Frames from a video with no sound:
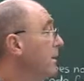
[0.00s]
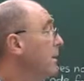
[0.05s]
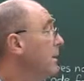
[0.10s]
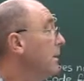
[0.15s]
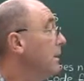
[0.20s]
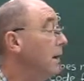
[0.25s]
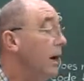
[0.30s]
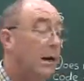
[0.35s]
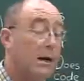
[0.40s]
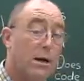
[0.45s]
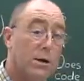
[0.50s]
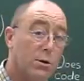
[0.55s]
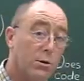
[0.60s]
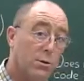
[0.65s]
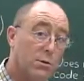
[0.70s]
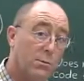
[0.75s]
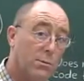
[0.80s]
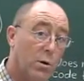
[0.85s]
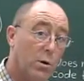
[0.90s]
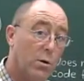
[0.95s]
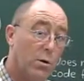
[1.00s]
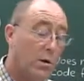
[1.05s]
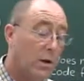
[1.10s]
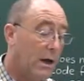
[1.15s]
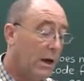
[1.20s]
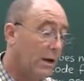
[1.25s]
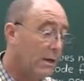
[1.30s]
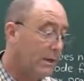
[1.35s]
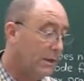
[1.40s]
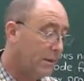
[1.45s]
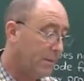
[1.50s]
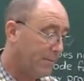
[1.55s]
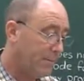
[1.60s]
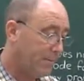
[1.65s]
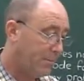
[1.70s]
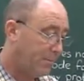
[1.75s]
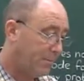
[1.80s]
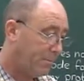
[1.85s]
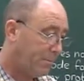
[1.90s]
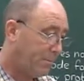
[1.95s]
I can use blue light
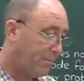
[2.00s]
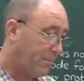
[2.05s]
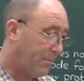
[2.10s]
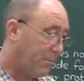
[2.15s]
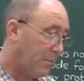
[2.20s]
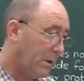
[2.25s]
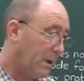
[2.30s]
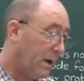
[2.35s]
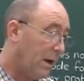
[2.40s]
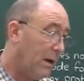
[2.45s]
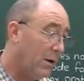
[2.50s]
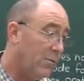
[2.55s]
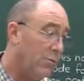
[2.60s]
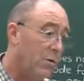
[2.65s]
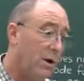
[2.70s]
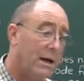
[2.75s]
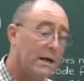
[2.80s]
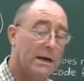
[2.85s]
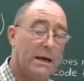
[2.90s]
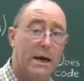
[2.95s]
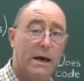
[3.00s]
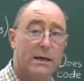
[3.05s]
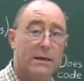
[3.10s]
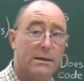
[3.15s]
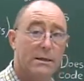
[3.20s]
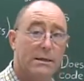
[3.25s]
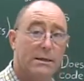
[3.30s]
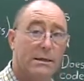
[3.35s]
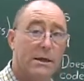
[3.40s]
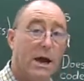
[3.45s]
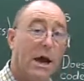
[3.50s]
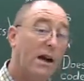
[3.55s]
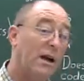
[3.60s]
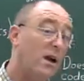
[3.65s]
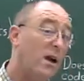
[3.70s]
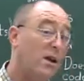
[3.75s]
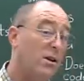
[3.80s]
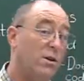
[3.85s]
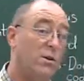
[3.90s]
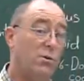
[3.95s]
and red light. I
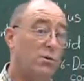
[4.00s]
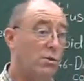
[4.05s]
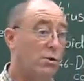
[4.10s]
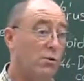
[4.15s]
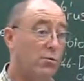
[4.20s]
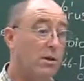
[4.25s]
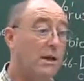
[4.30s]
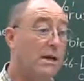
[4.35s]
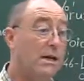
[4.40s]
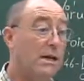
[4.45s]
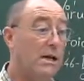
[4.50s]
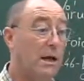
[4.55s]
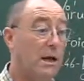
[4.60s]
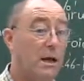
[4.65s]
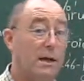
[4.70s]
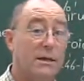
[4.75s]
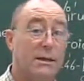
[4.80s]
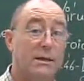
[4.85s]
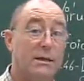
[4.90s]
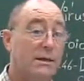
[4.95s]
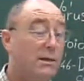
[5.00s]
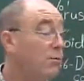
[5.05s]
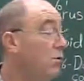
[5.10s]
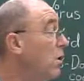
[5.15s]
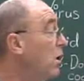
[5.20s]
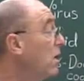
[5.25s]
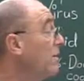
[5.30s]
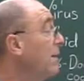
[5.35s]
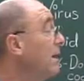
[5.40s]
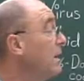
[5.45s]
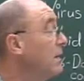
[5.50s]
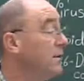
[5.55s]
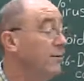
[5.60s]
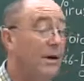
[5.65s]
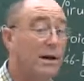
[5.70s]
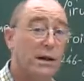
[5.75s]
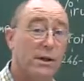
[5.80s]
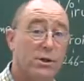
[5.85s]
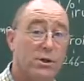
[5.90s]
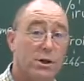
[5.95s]
can't use green light. It's the wrong amount of
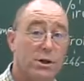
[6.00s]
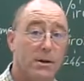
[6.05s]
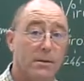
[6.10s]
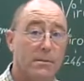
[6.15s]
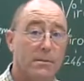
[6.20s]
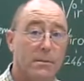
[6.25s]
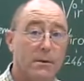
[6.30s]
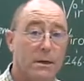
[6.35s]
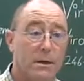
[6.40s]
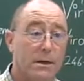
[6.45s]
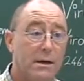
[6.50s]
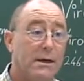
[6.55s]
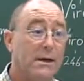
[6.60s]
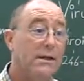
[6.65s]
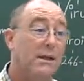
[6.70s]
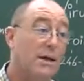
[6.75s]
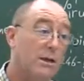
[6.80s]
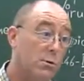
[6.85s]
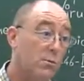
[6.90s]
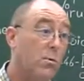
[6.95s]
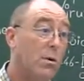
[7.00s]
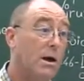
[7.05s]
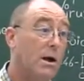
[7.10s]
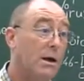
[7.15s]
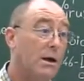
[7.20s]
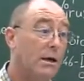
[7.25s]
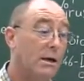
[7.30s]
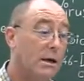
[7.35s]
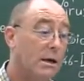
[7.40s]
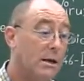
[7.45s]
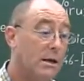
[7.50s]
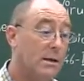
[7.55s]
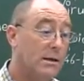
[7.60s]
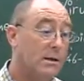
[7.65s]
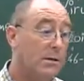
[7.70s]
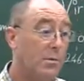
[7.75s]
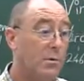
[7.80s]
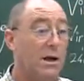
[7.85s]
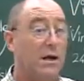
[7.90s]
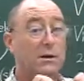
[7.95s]
energy. That's why
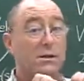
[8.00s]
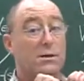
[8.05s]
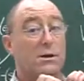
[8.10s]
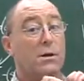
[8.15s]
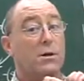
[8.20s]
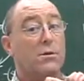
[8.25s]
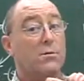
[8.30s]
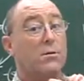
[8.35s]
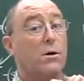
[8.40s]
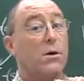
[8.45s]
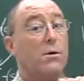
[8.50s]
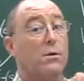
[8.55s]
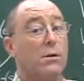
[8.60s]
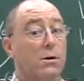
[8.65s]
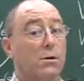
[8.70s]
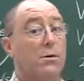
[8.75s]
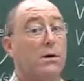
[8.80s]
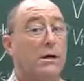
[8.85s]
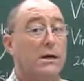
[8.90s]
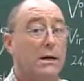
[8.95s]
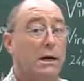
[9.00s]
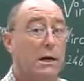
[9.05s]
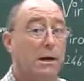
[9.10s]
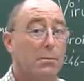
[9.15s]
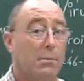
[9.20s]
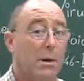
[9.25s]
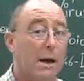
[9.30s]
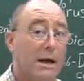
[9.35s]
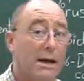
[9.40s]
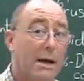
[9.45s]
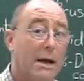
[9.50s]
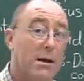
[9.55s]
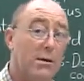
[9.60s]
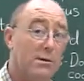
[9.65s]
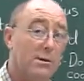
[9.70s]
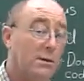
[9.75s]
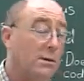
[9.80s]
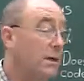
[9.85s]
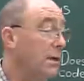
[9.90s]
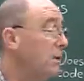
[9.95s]
the plants throw the green light back out,
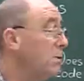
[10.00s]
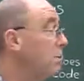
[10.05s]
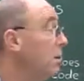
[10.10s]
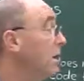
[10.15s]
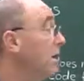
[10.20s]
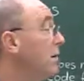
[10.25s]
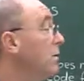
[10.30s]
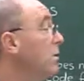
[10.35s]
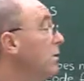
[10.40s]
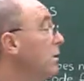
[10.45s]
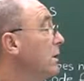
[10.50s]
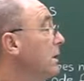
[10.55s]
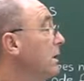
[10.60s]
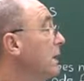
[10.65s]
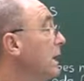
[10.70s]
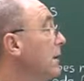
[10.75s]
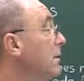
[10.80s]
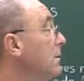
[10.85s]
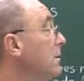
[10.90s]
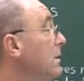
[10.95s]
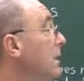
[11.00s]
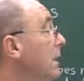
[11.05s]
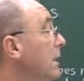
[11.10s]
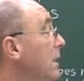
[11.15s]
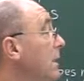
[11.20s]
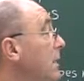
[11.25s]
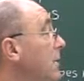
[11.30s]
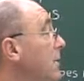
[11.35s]
and that's why they're all the same colour.